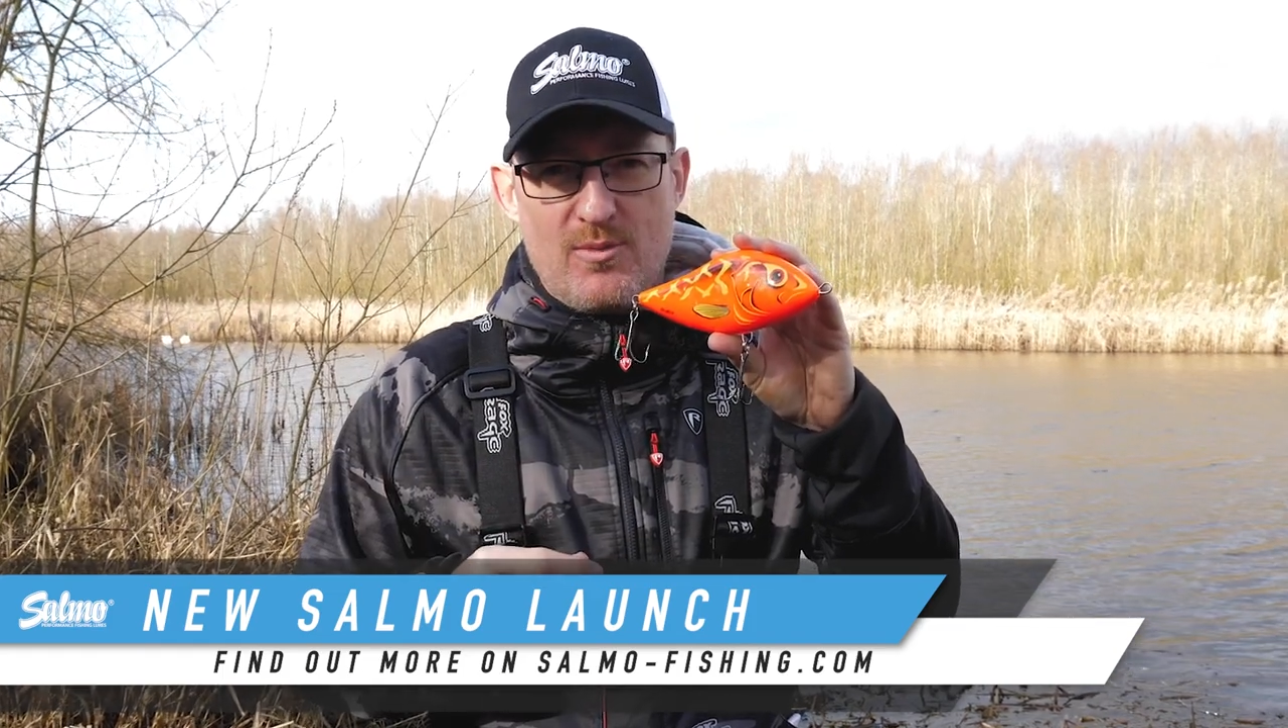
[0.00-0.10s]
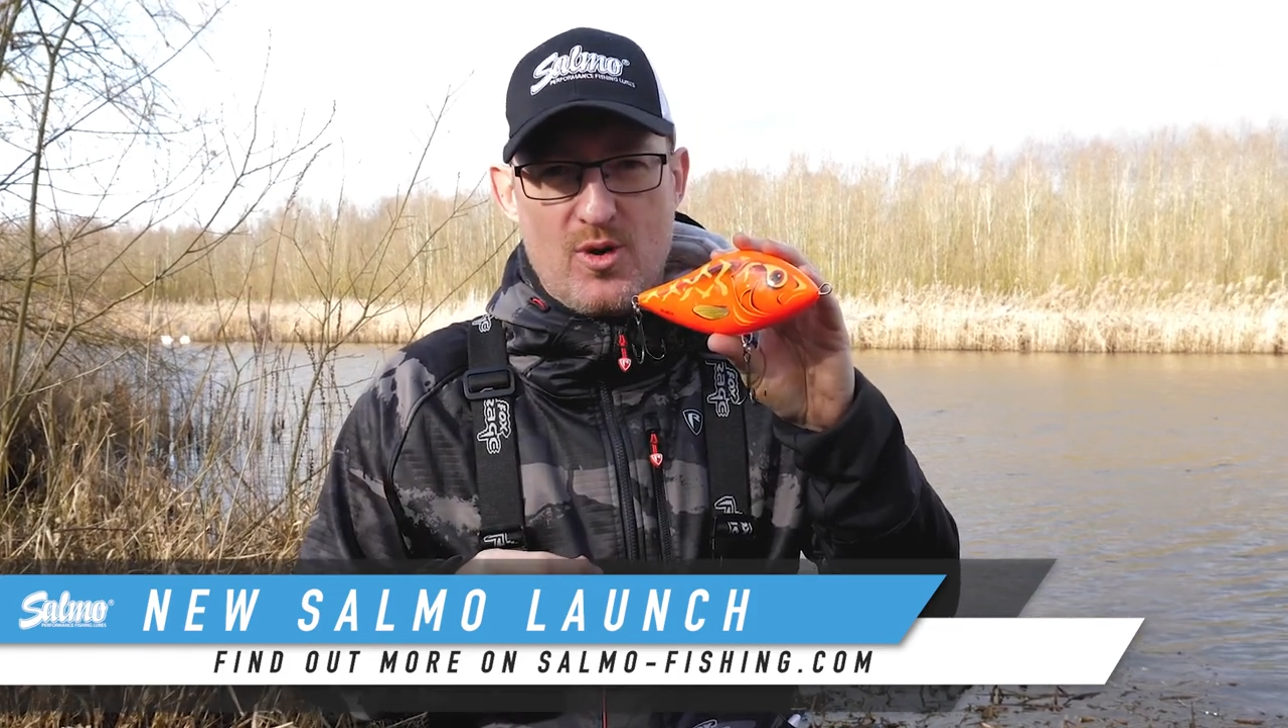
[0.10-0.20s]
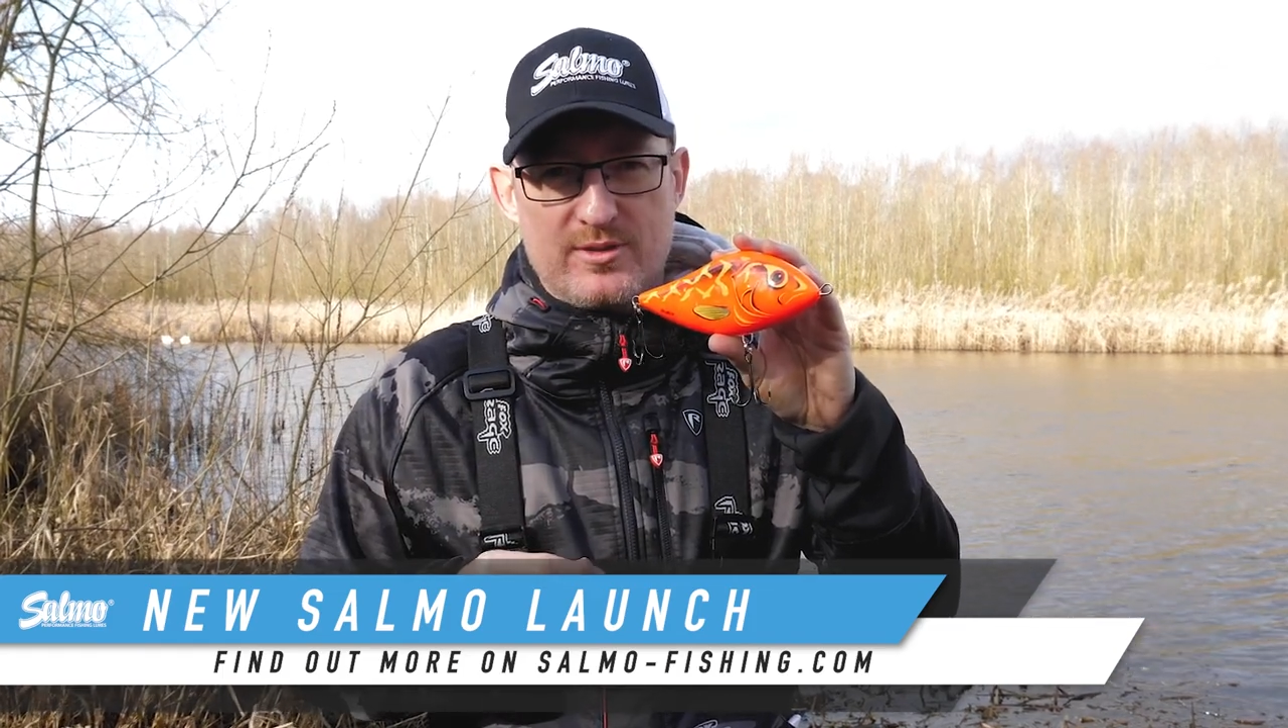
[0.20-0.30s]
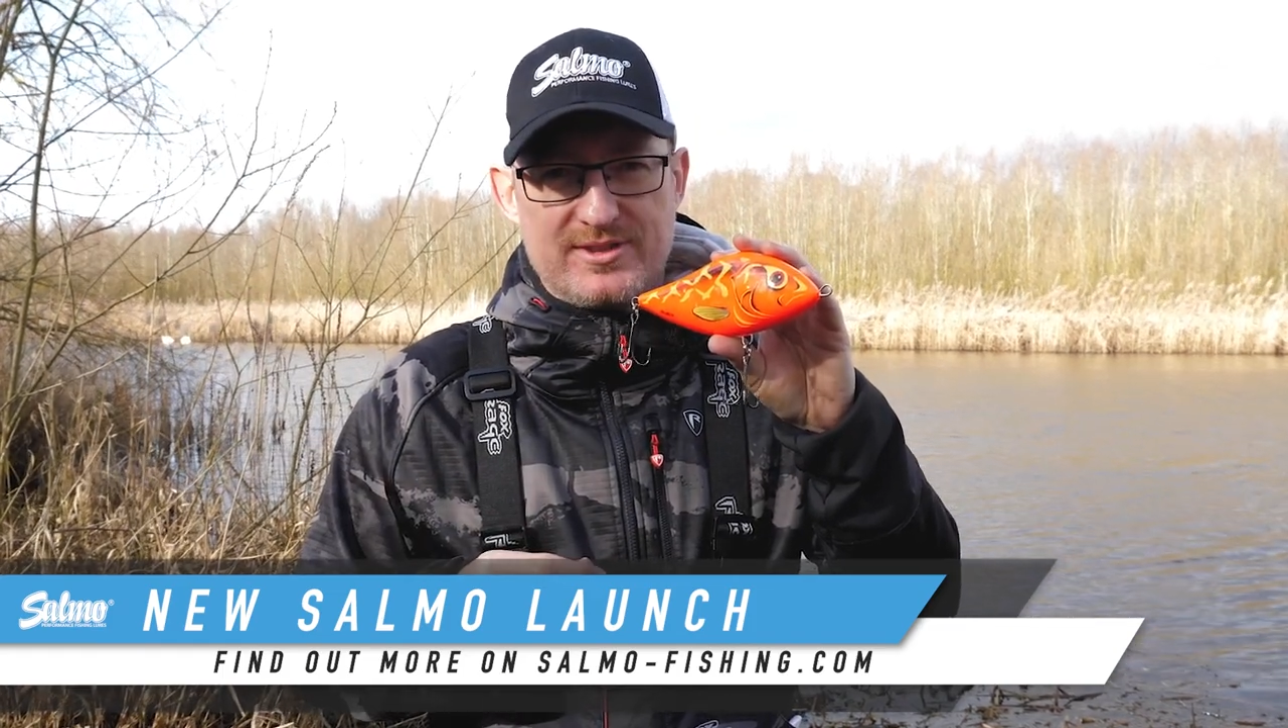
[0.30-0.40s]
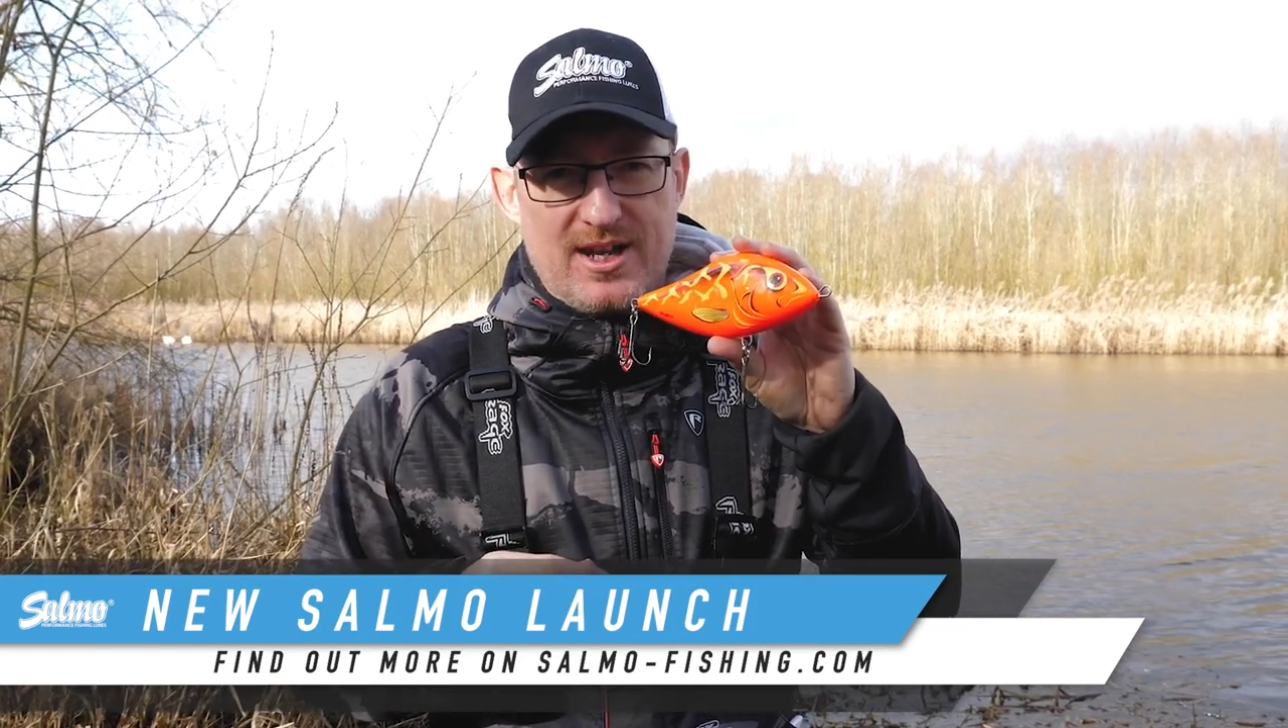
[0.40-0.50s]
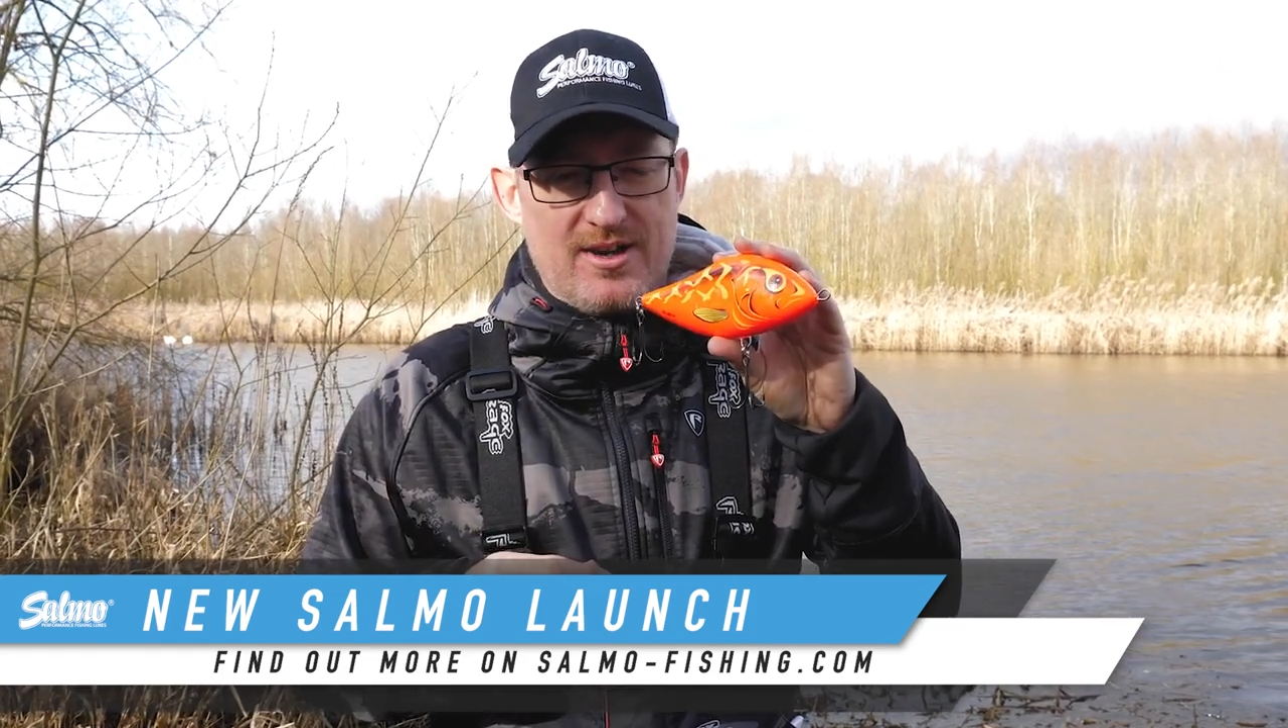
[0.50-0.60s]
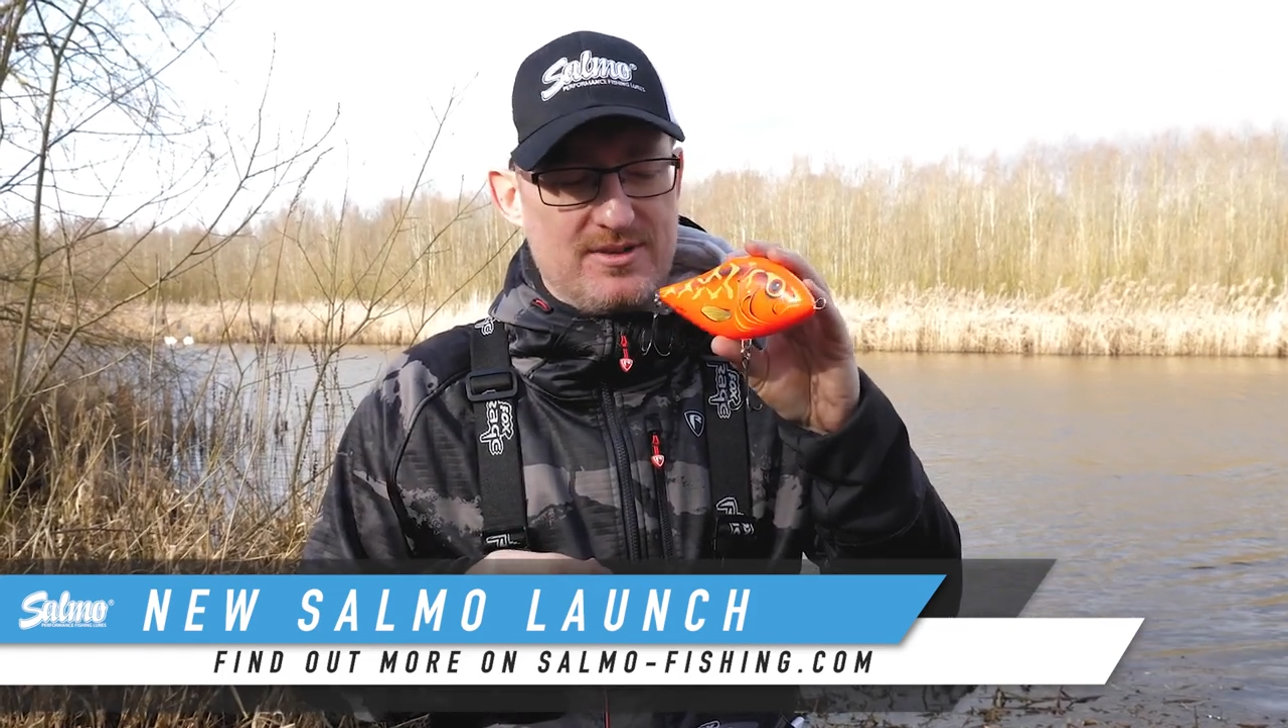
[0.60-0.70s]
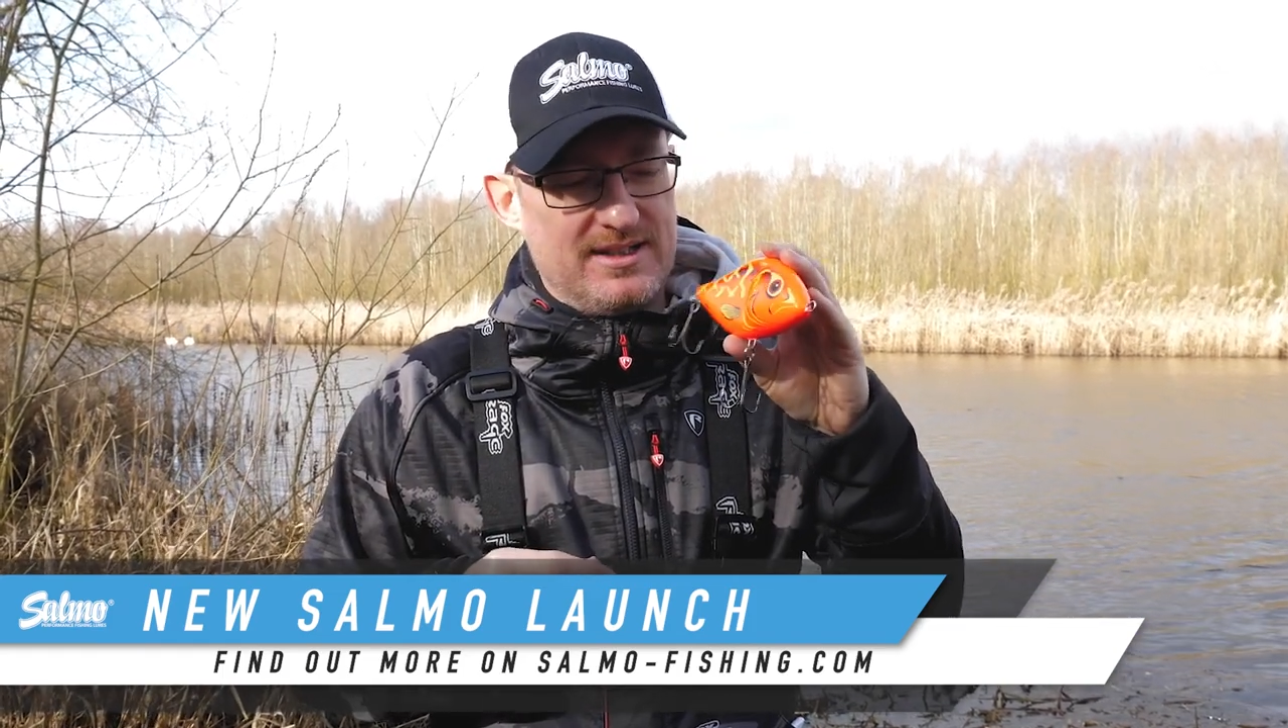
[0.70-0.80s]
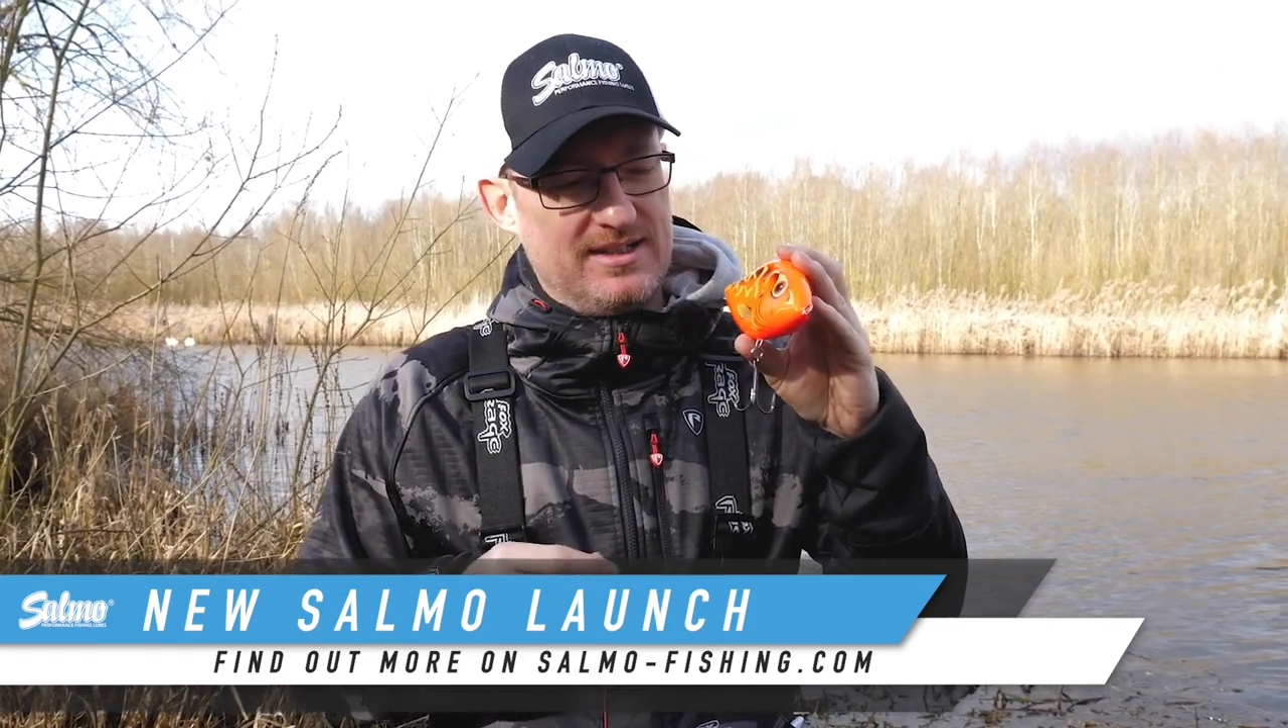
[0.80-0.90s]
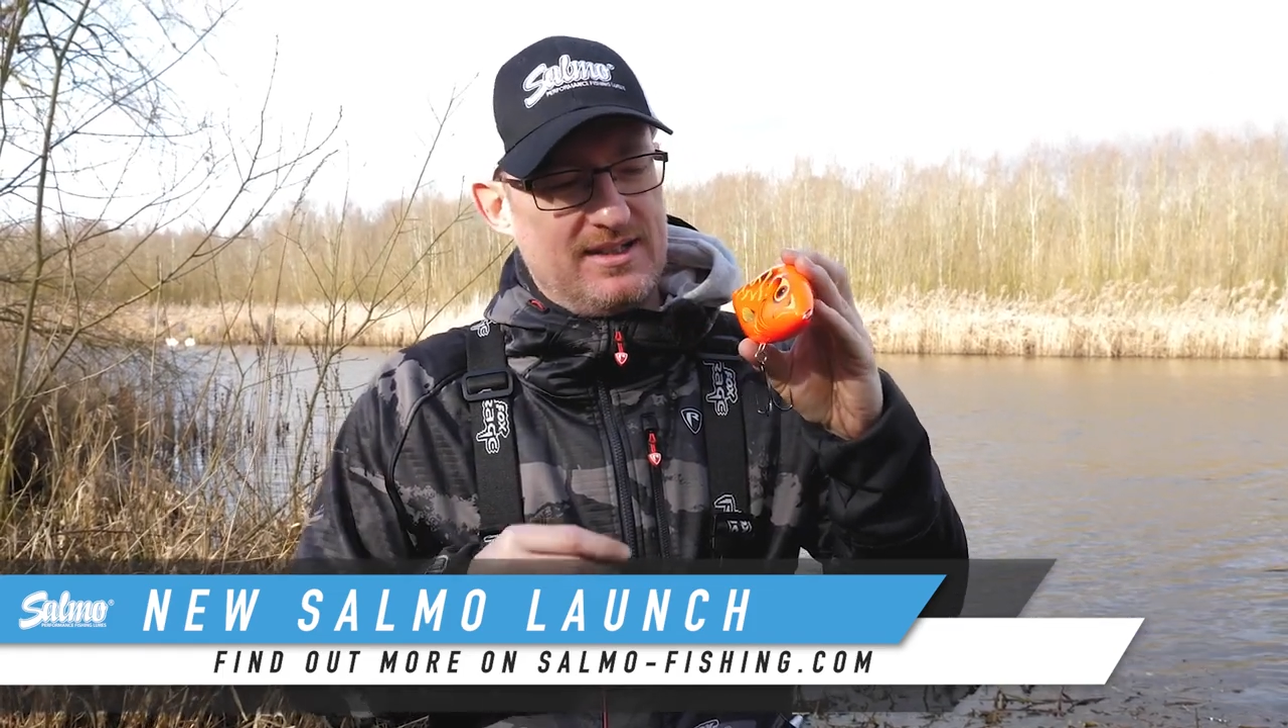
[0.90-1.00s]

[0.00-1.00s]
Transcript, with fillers: more to go.